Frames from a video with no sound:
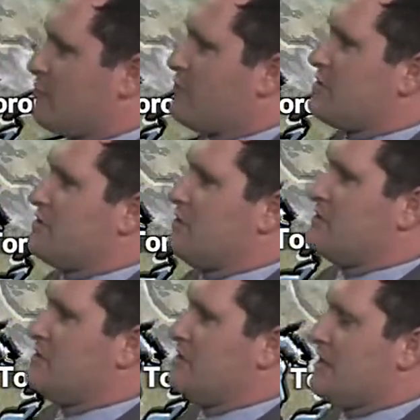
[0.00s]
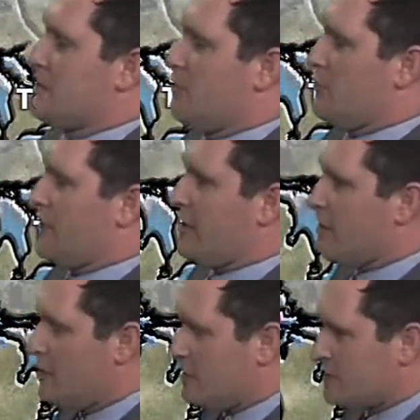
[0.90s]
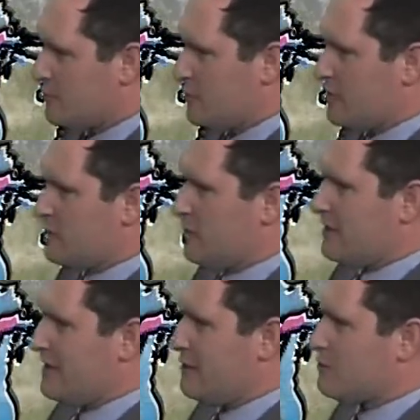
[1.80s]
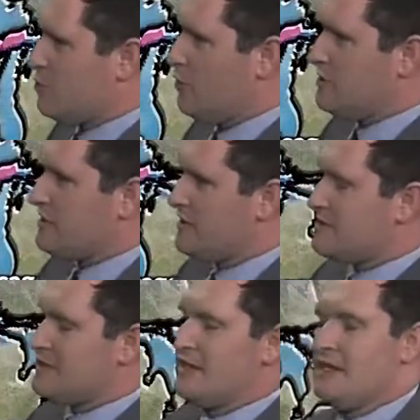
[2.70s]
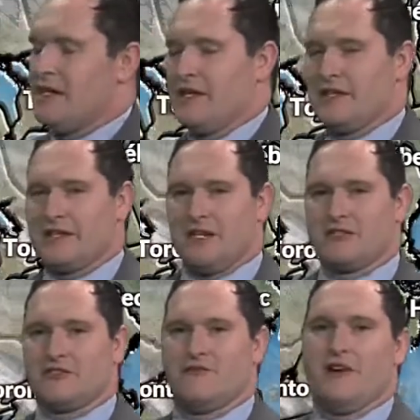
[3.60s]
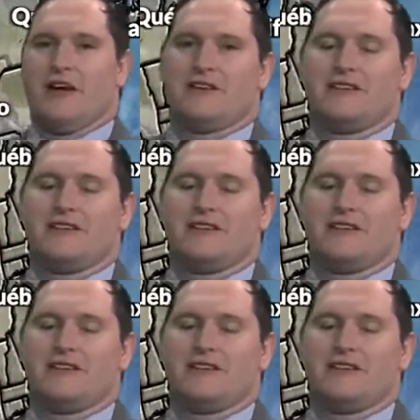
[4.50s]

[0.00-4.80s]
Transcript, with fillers: we're going to start to see that cold air start to work its way down towards us in the Concho Valley.